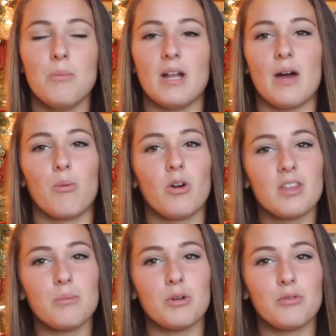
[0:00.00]
but I wore
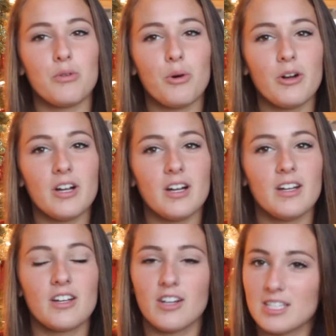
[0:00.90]
them before
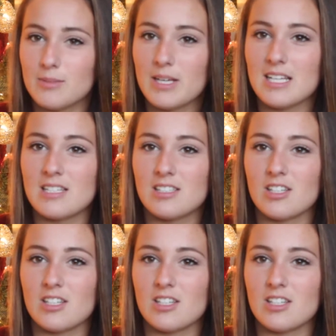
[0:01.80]
Christmas,